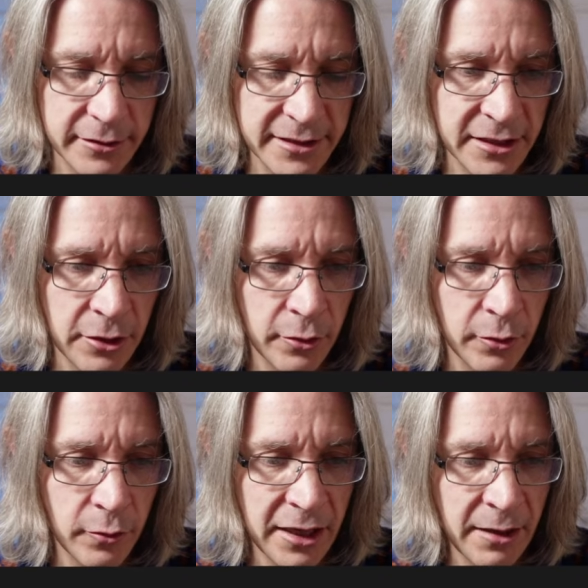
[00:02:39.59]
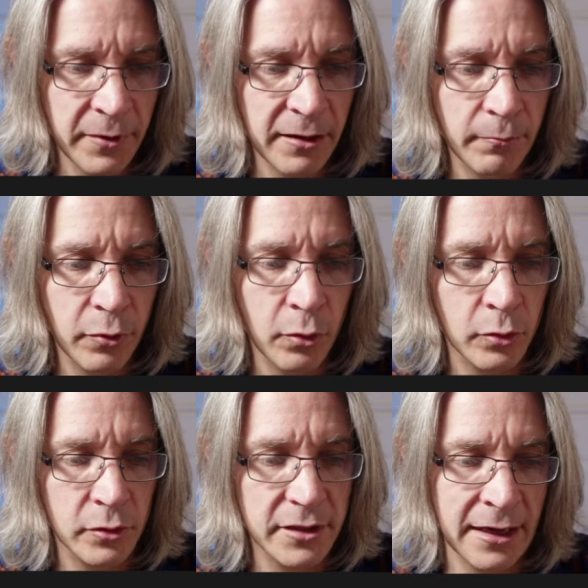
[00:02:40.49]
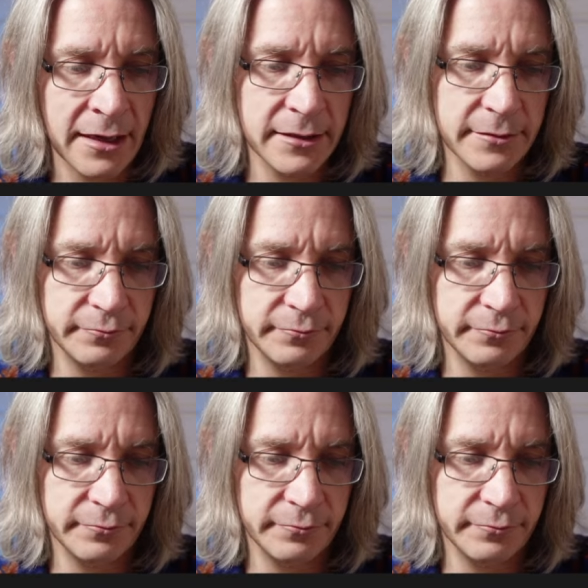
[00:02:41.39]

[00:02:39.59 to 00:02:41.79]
So let me import that.